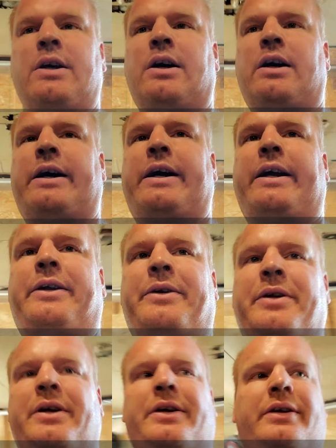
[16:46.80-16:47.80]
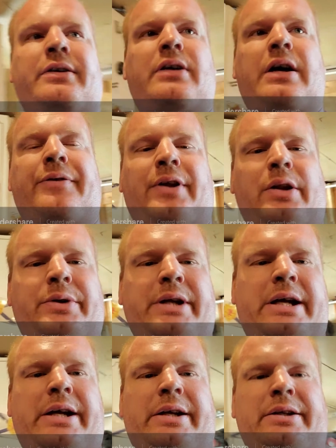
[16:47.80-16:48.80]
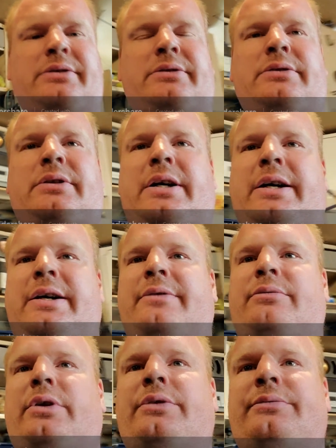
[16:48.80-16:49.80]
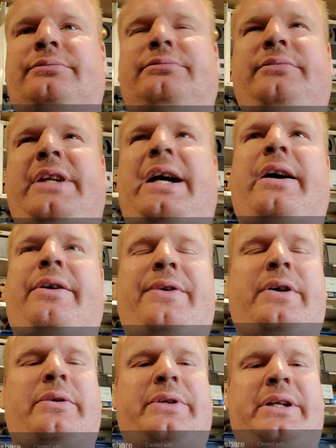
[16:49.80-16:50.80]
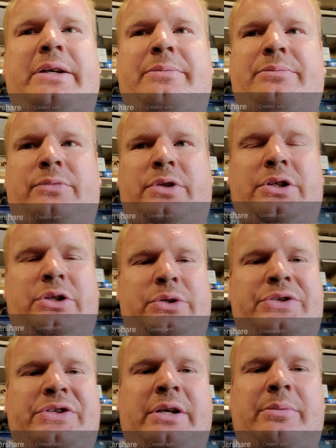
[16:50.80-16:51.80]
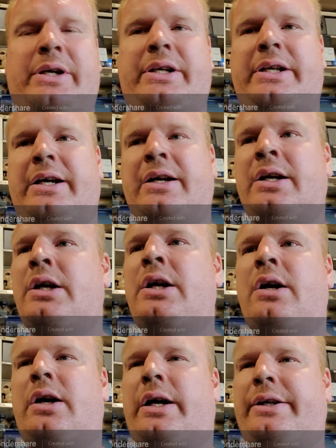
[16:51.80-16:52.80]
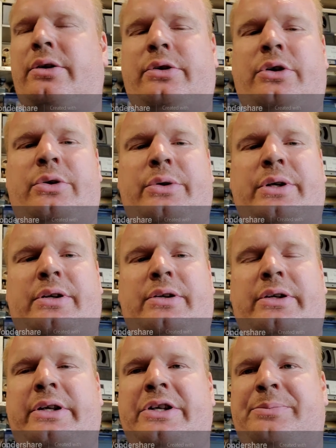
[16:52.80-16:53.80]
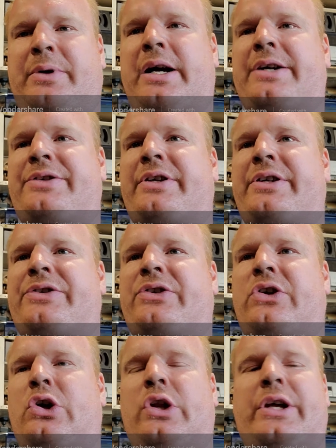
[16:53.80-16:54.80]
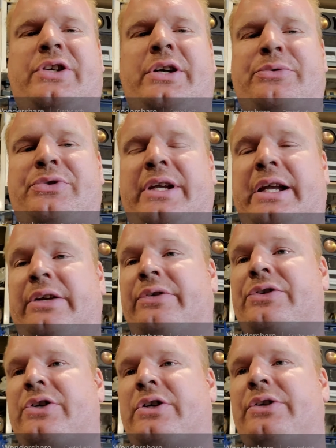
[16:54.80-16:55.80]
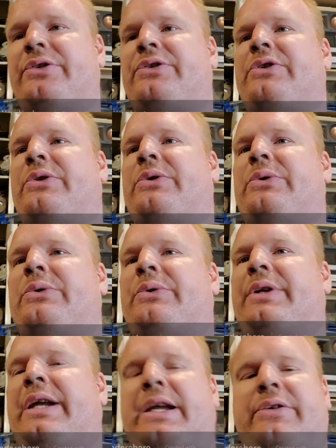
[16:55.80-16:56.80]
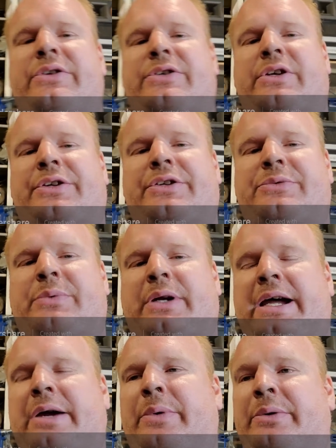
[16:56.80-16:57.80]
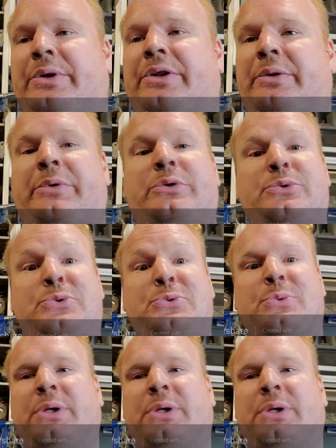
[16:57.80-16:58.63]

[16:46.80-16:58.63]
I followed a guy, I followed him to do the same idea. I don't know his process. All I saw was the end result. So the end result is what I went with. I went, ooh,